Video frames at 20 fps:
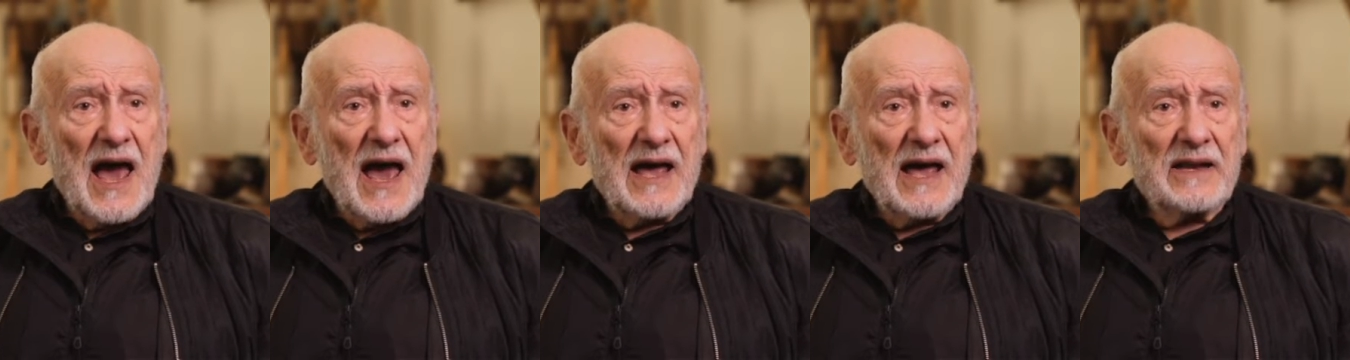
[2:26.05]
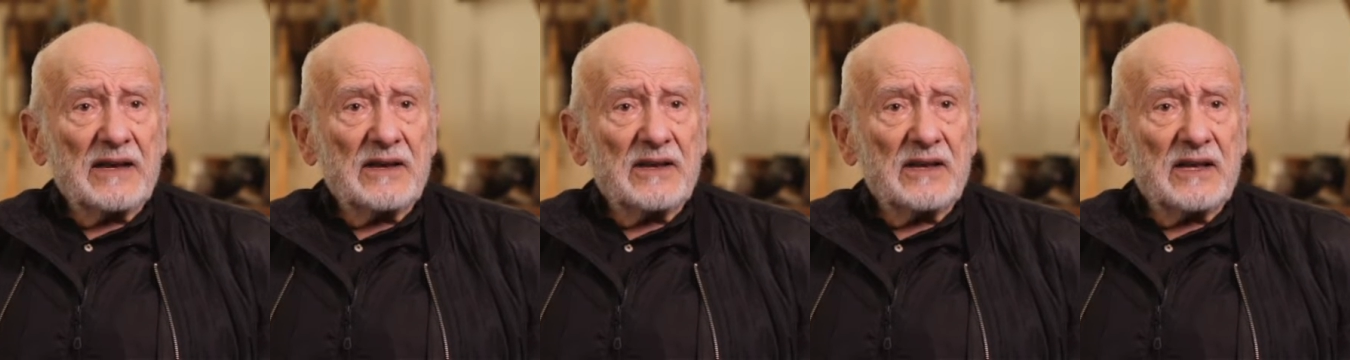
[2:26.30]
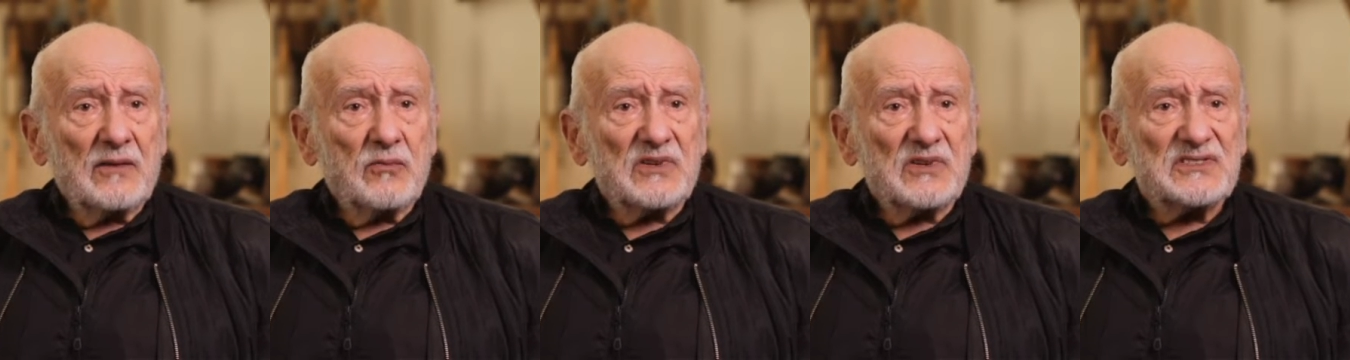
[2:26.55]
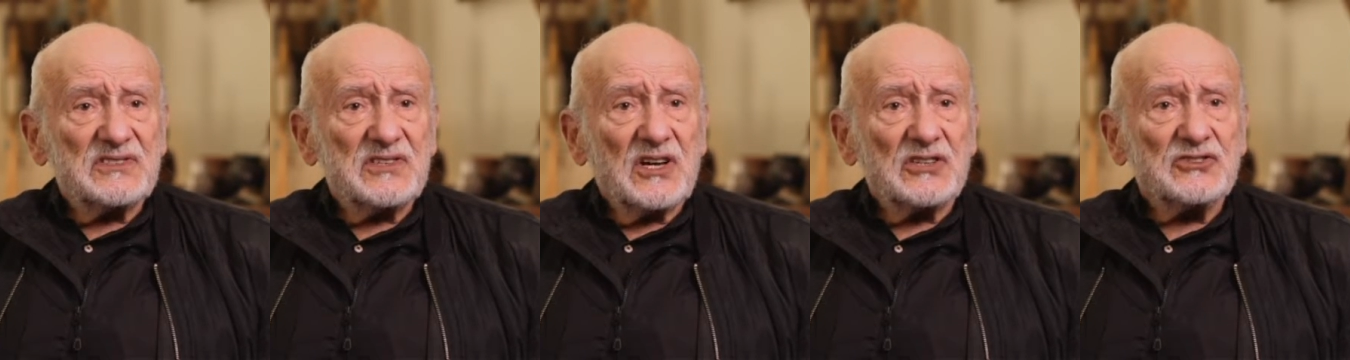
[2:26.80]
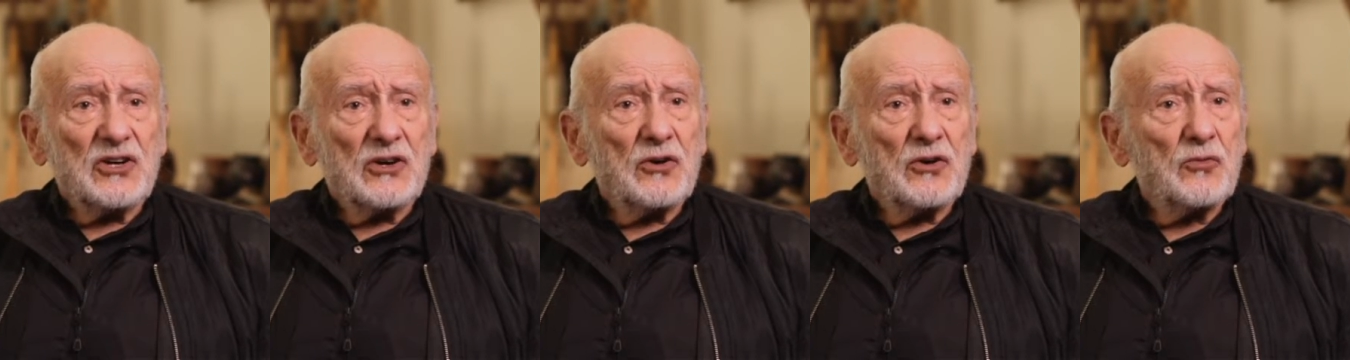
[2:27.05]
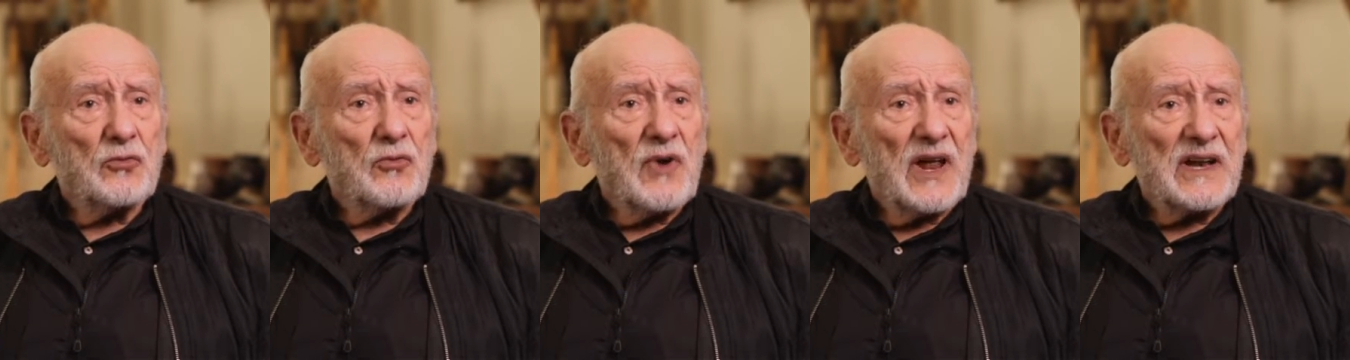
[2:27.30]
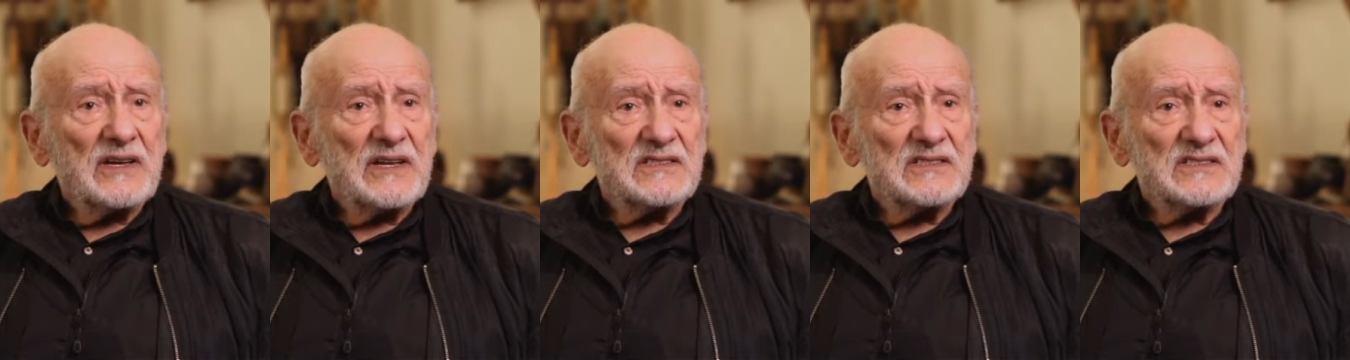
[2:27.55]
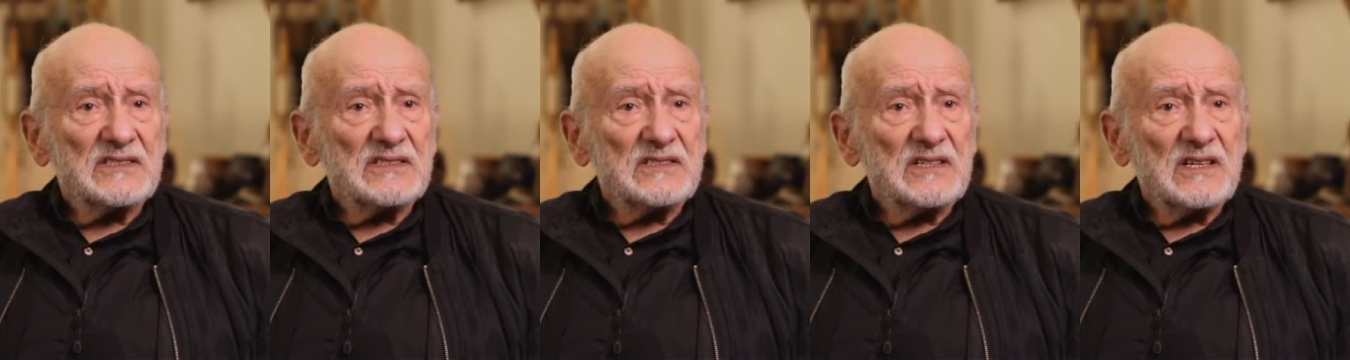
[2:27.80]
and it was such a
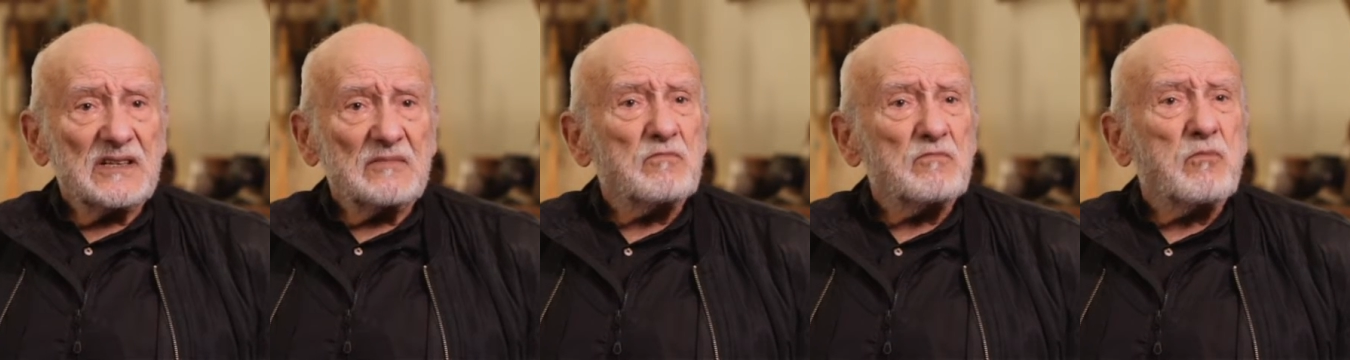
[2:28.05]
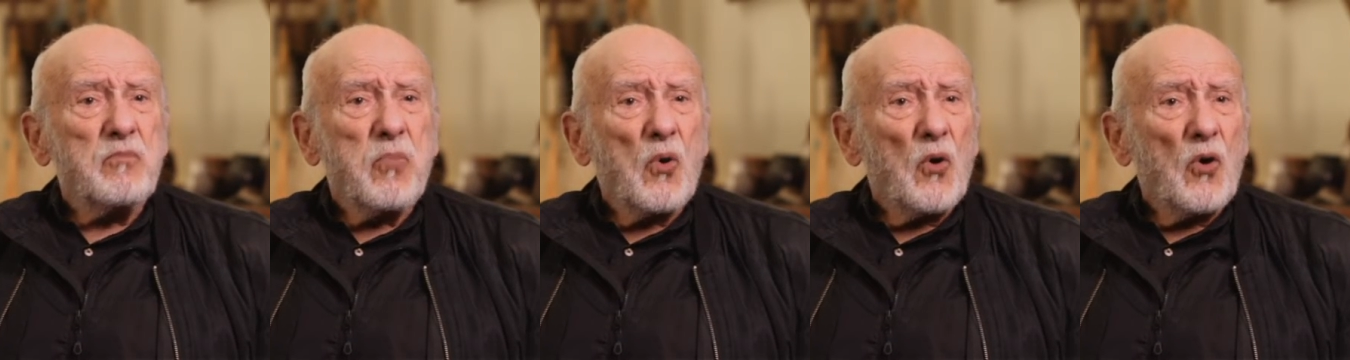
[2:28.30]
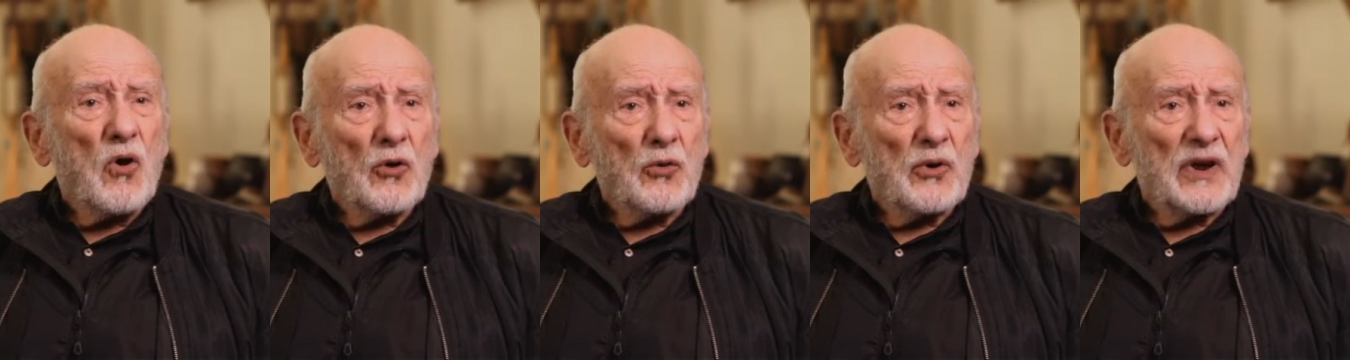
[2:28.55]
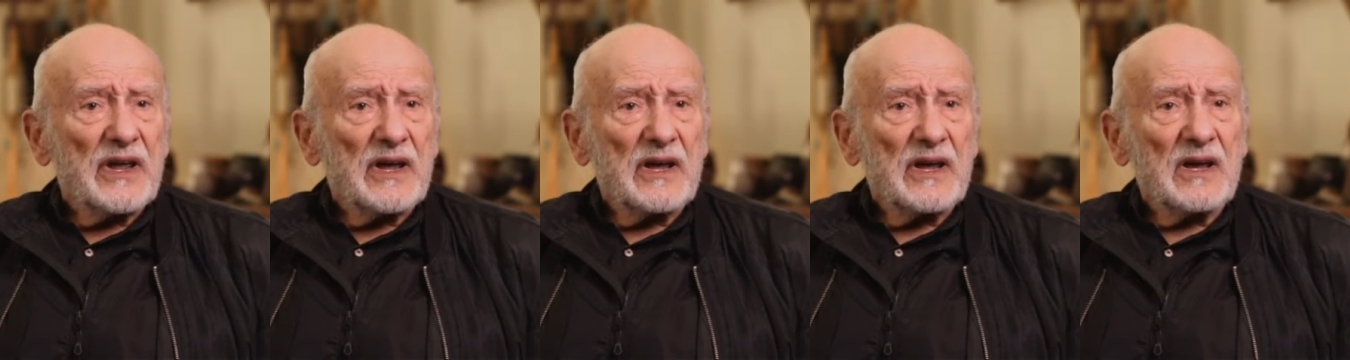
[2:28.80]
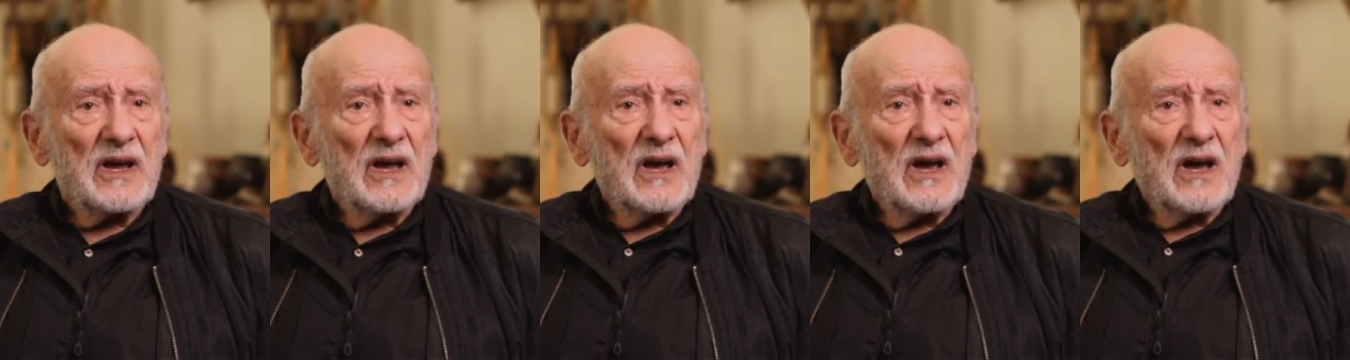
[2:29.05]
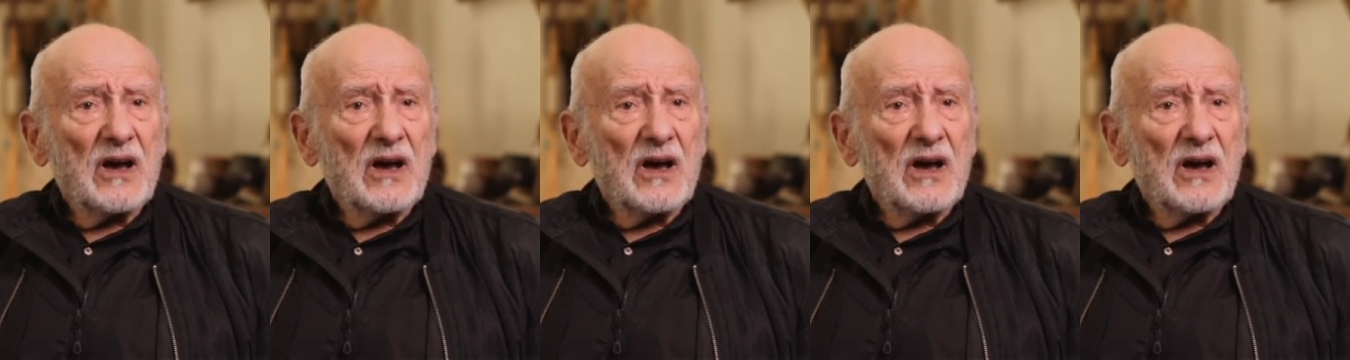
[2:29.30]
horrendously boring